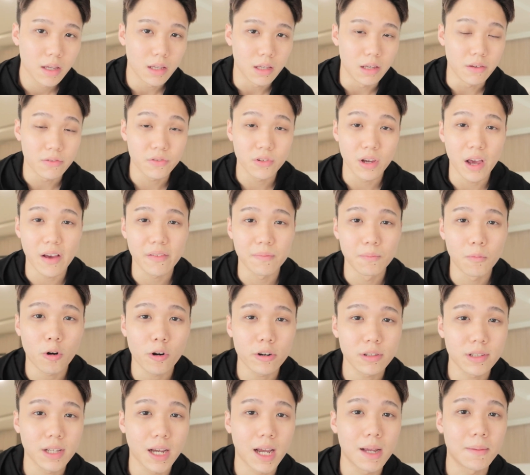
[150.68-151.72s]
If you have
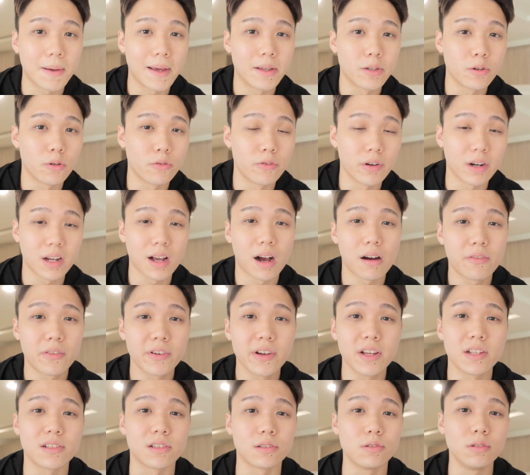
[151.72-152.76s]
more time and your
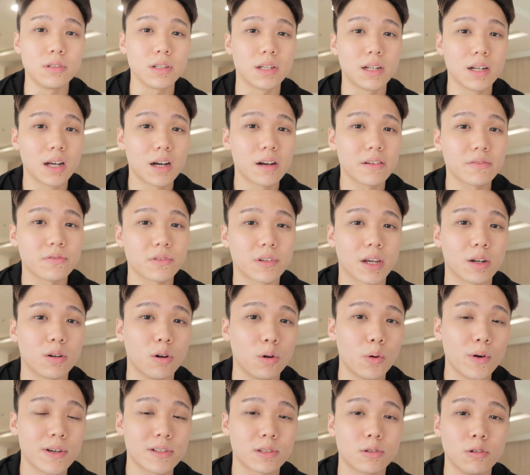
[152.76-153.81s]
recovery is good enough, you can
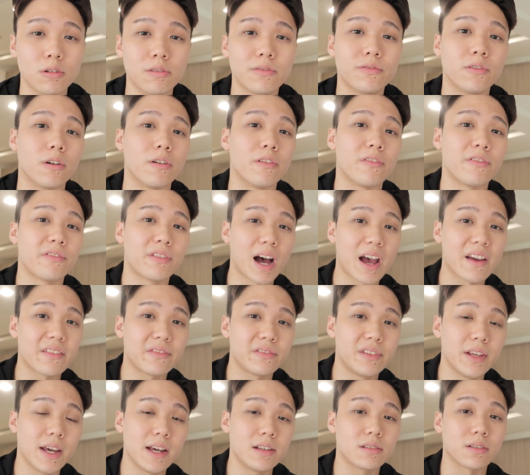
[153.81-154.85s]
always go for
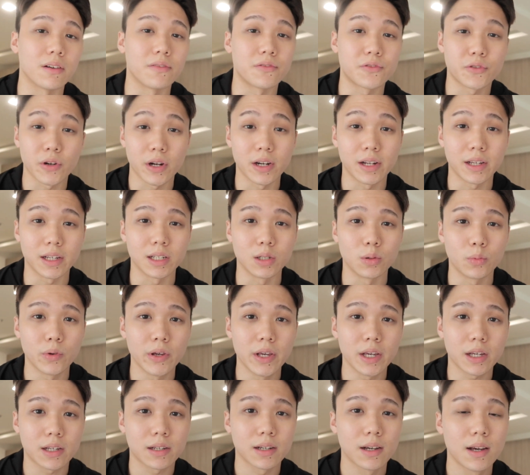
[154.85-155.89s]
5 days of training in a
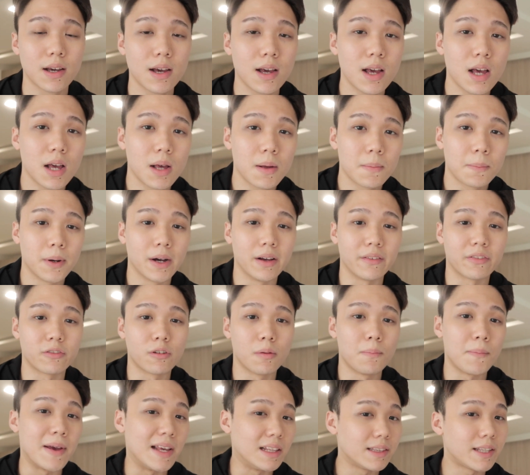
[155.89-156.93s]
week. But
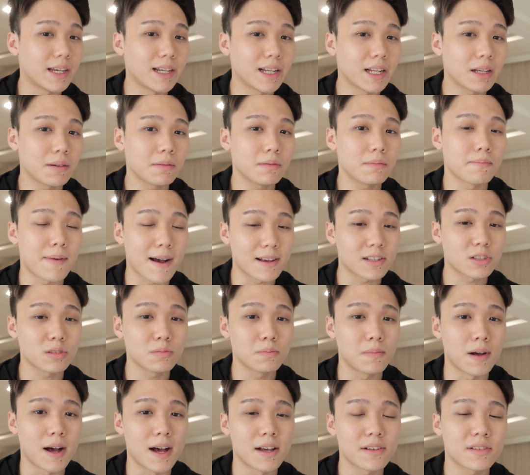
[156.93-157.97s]
for maintaining
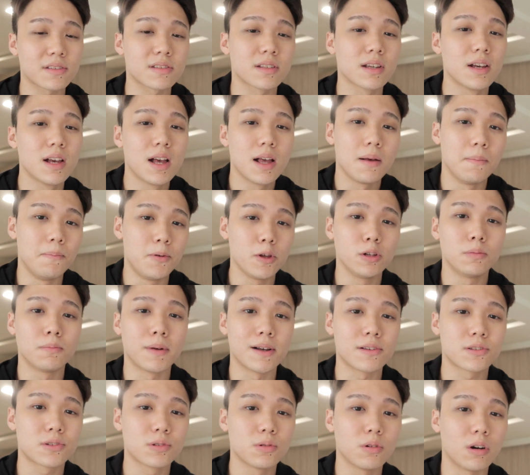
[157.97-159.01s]
muscle mass, build
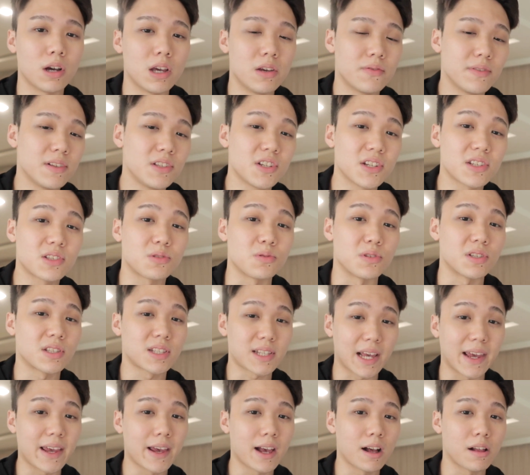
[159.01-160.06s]
muscle, or even just to
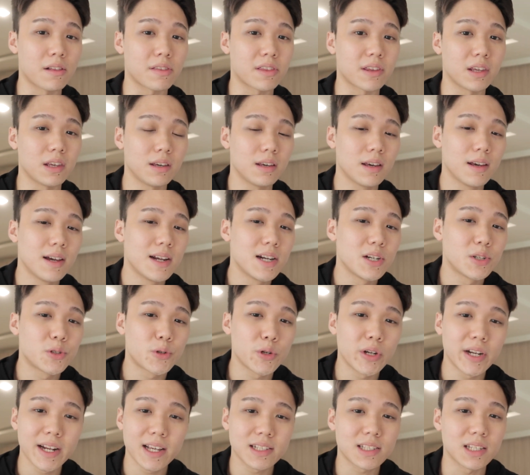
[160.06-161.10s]
stay healthy,
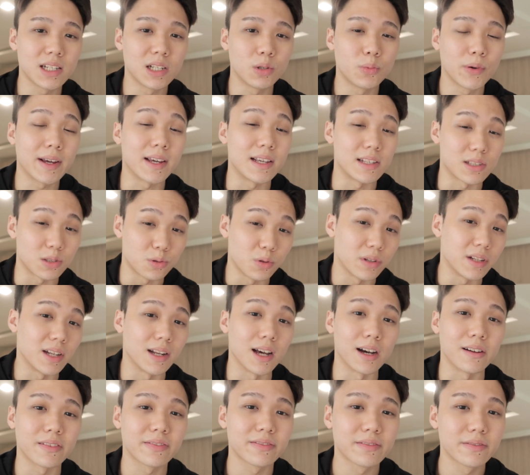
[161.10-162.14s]
3 days in a week is good
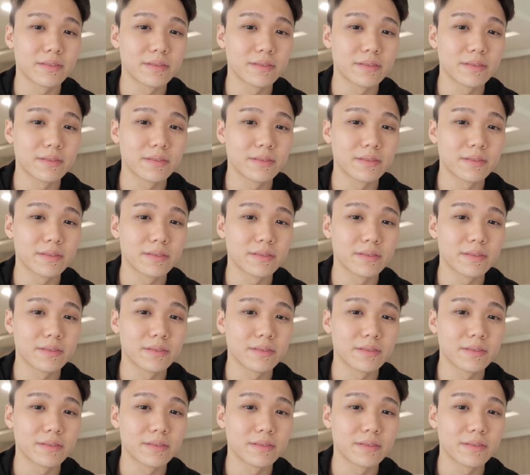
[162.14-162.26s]
enough.